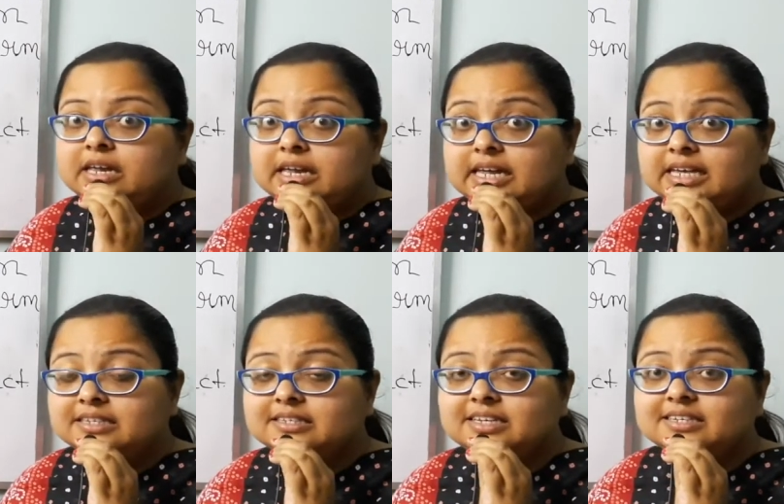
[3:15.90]

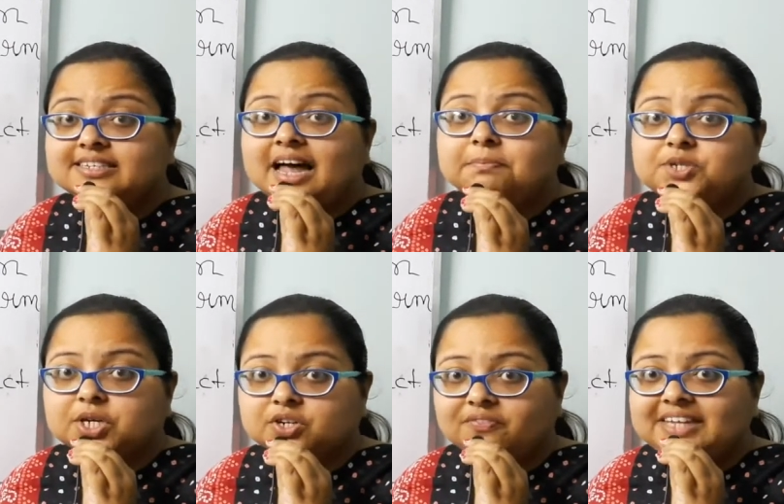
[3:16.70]
is the
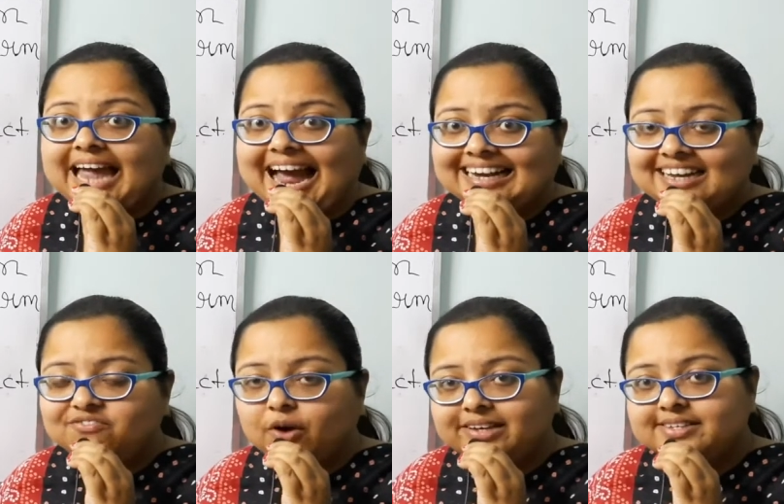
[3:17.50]
subject of the active
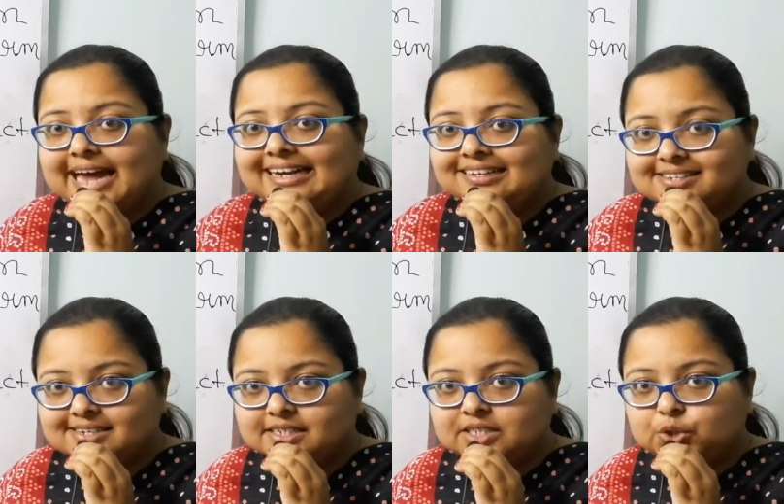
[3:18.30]
voice that has
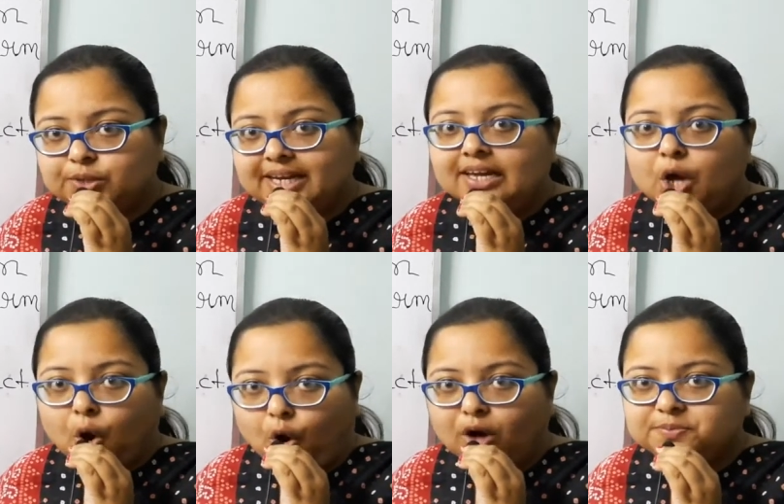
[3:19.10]
turned to the
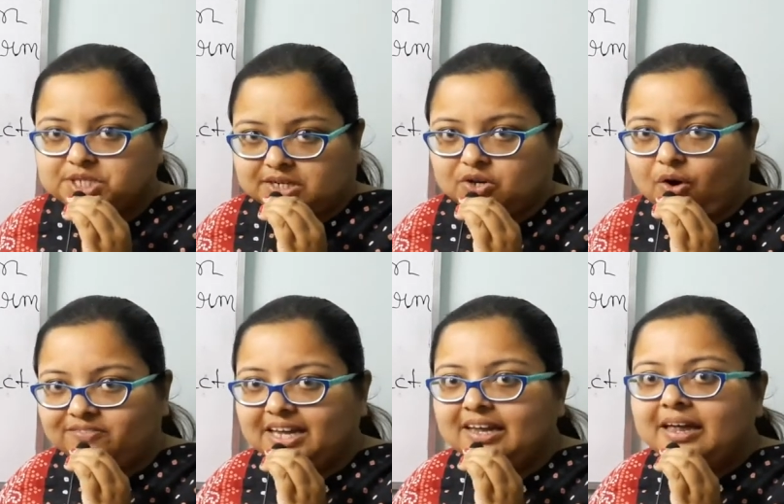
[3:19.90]
object
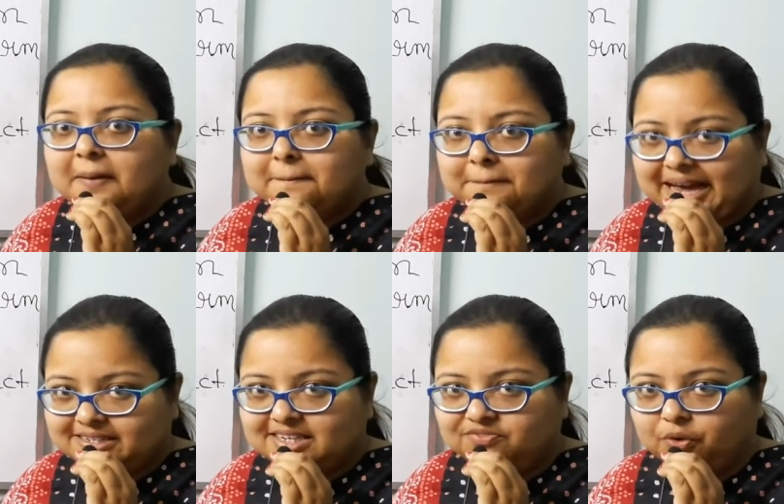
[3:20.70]
of the
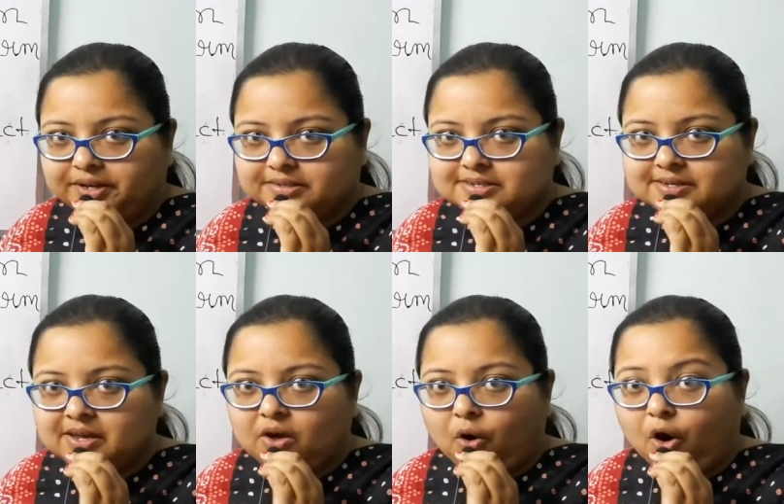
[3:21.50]
passive voice,
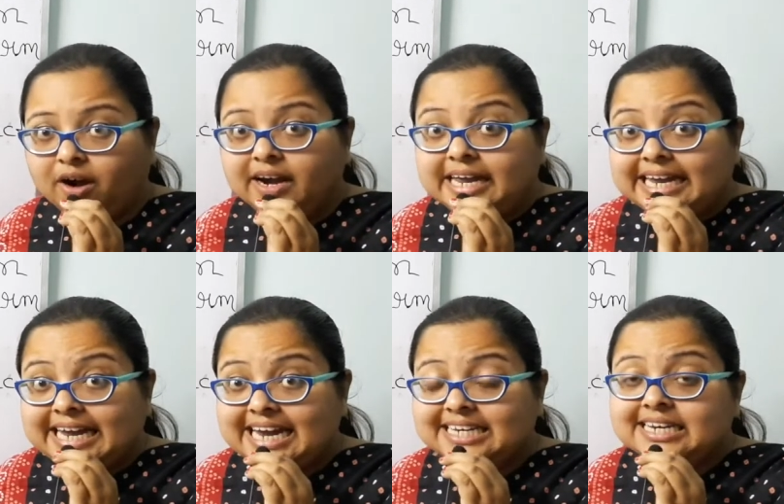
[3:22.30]
or
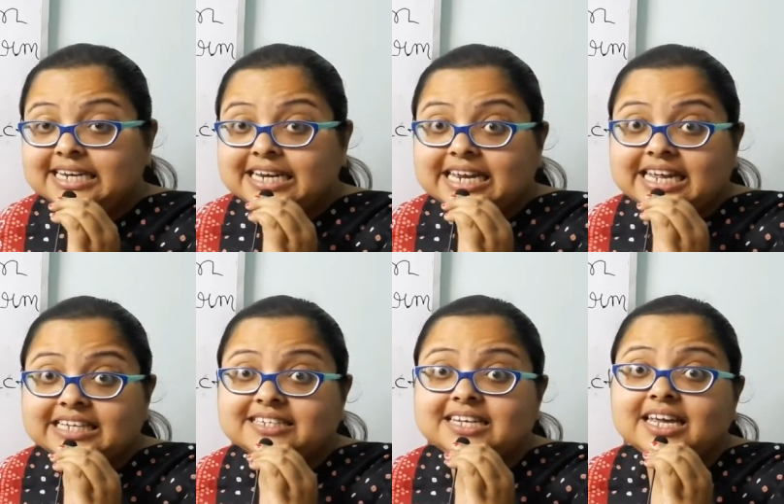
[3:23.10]
it
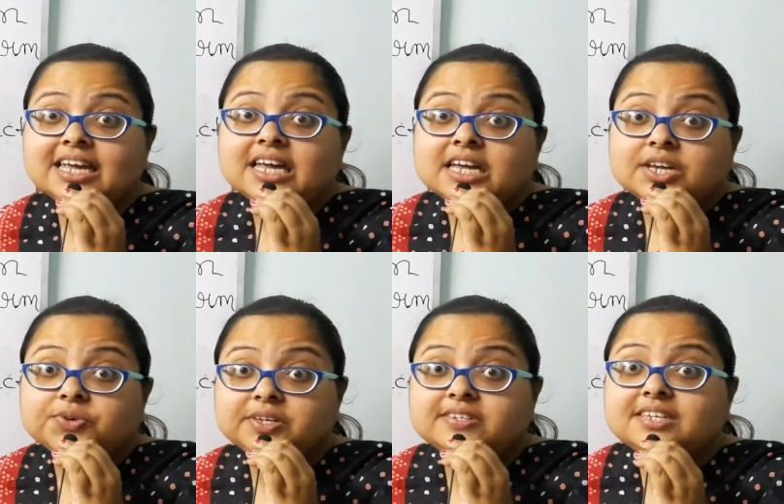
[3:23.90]
is the
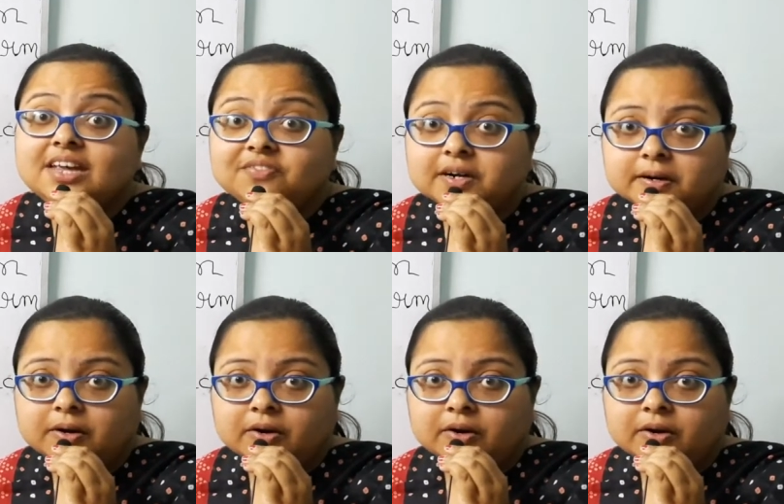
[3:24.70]
receiver